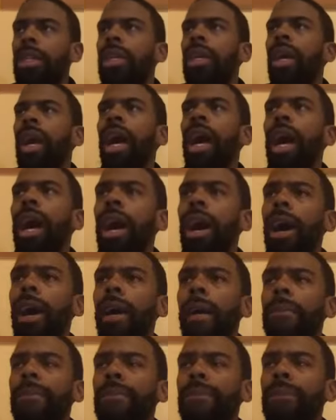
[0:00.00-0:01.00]

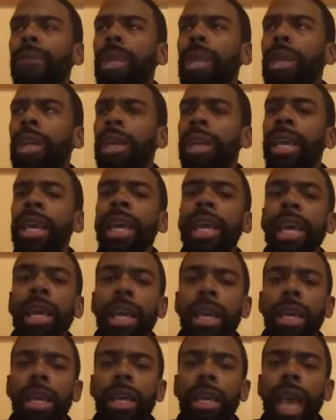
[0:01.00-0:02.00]
Um,
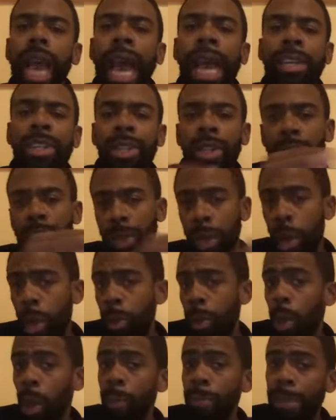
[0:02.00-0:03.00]
he actually used to own
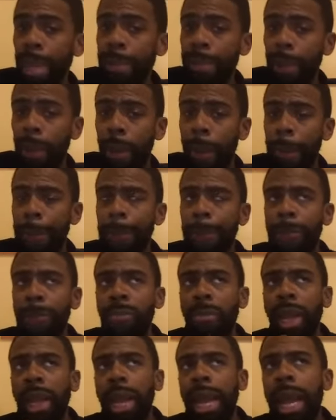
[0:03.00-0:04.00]
Home Depot.
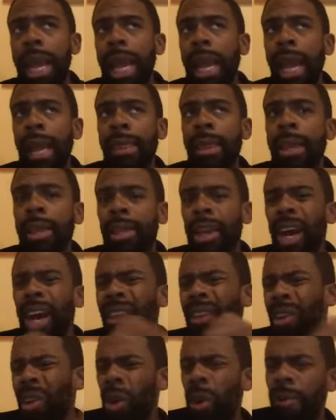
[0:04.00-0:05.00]
And I think the other
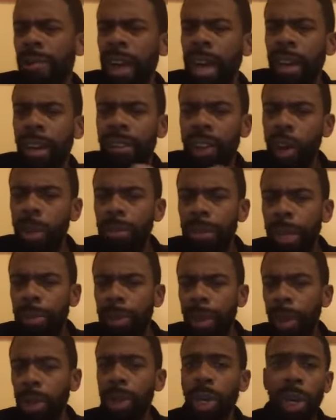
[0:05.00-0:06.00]
co-founder of Home
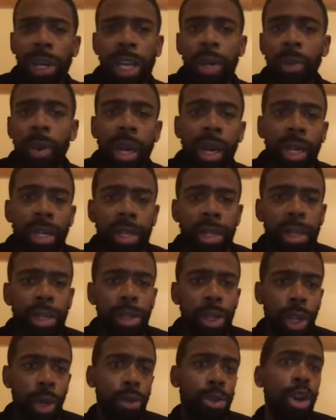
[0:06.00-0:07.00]
Depot, you know, he wanted to, you
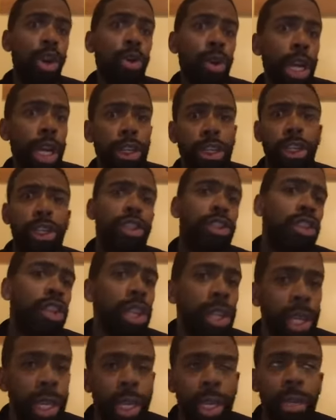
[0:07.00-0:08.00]
know, donate to the
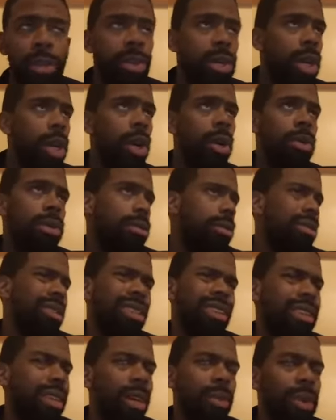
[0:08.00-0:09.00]
city and you know, you
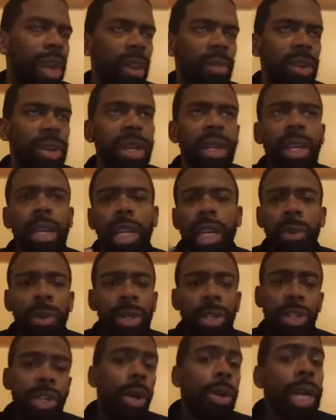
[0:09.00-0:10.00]
know, whatever. He wanted
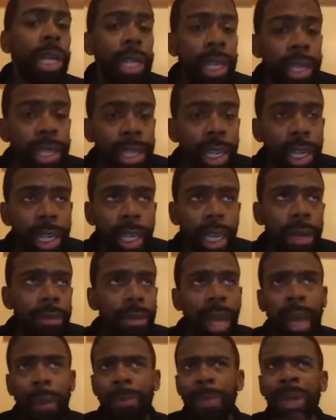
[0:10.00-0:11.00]
to donate to the city and
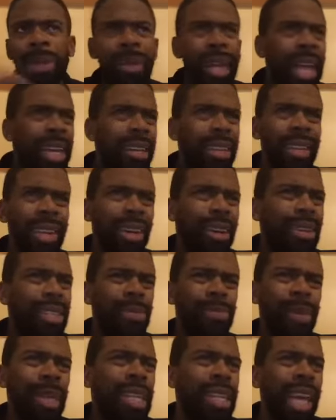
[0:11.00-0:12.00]
like build like, you know,
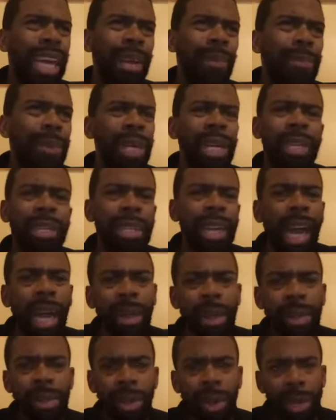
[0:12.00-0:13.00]
spend like billions of
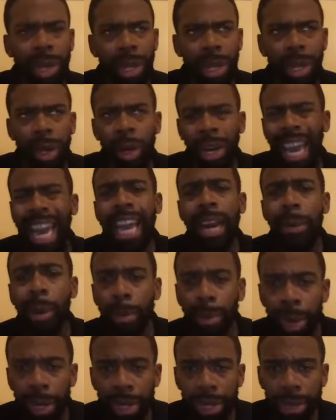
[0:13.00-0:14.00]
dollars on a on animal
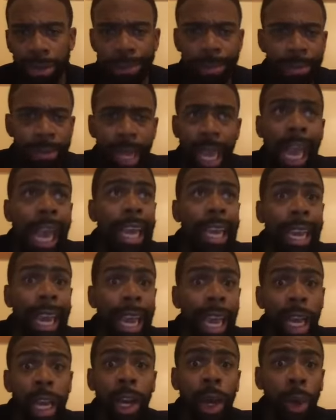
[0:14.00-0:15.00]
prison, aka
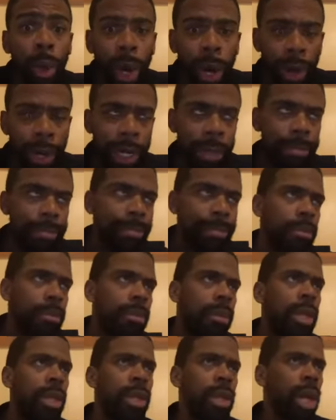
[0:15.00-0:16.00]
an aquarium,
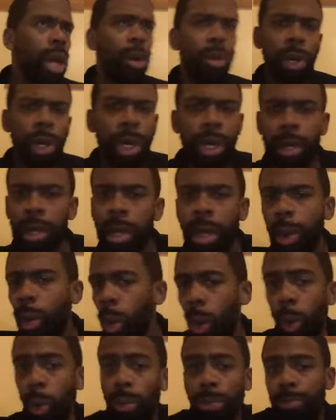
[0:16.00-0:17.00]
you know, where
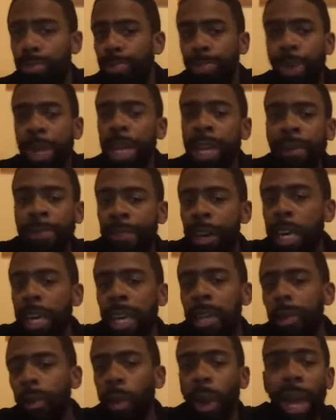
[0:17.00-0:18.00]
where big
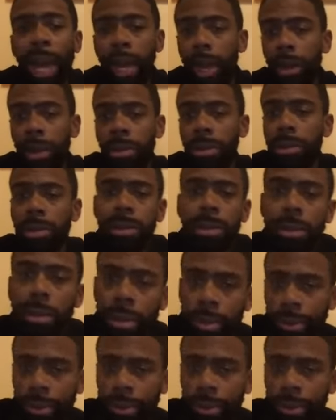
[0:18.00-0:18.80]
fucking whales